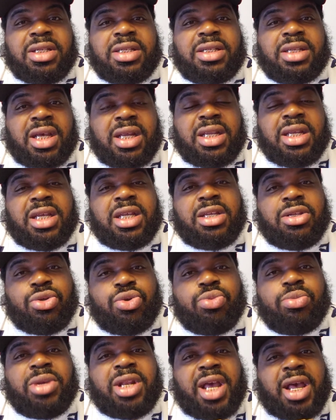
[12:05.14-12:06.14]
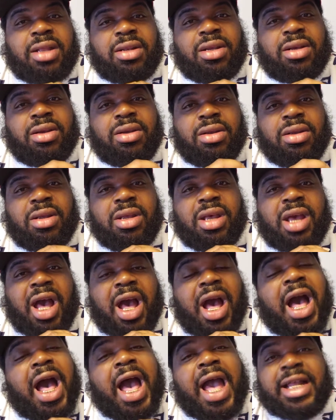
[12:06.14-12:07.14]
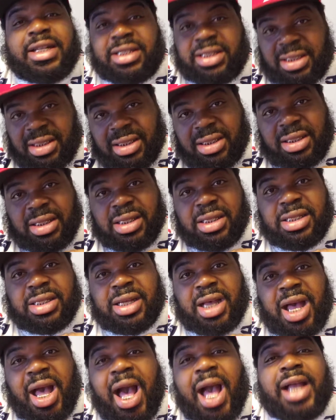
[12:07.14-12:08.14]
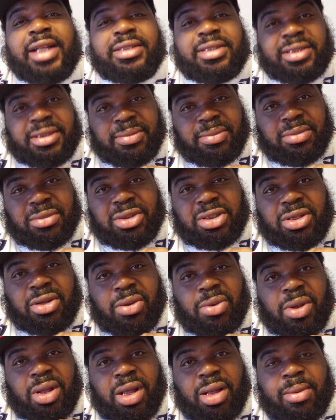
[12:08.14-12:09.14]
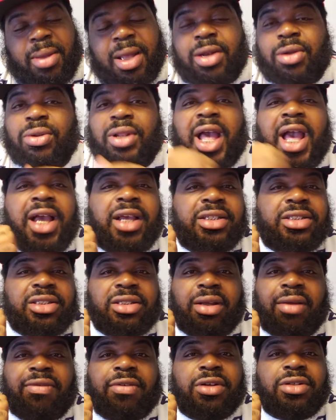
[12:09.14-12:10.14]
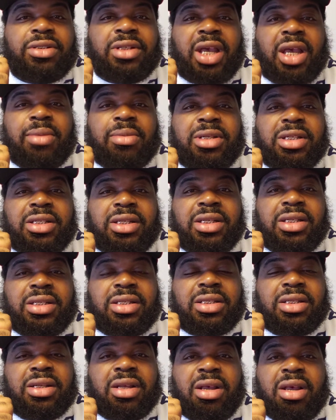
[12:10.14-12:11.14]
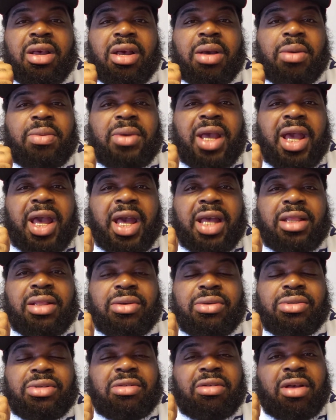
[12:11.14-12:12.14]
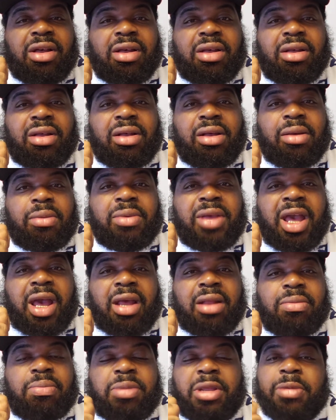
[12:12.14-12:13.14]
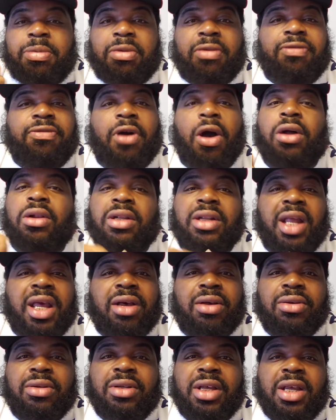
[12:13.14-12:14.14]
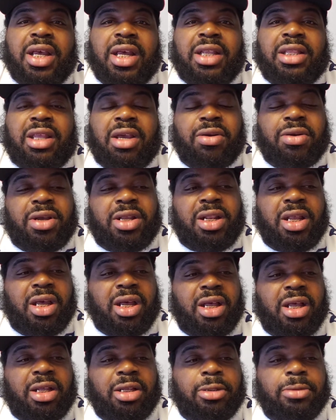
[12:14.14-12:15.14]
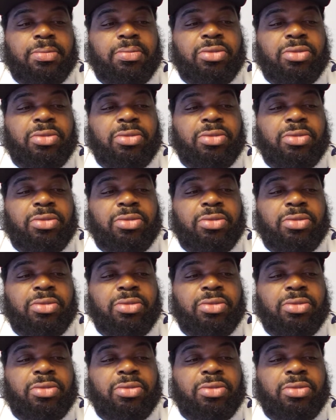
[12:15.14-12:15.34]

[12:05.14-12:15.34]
sunny and humid out there. Hot. So I know last year, first game of the season, we had people falling out. They're in the